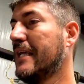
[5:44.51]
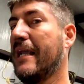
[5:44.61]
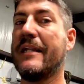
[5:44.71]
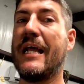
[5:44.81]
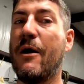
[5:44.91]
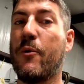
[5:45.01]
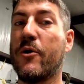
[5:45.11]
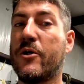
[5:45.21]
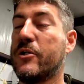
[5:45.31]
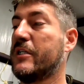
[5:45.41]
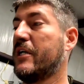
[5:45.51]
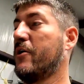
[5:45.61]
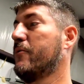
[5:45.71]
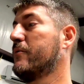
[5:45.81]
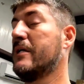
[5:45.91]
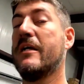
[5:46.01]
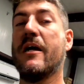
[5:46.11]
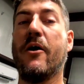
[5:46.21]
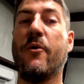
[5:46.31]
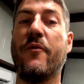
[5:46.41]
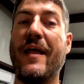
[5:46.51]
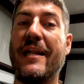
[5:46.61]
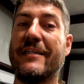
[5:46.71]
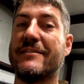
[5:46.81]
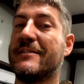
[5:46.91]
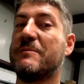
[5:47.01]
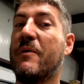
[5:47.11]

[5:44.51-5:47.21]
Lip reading: and now we're good to go on that instance.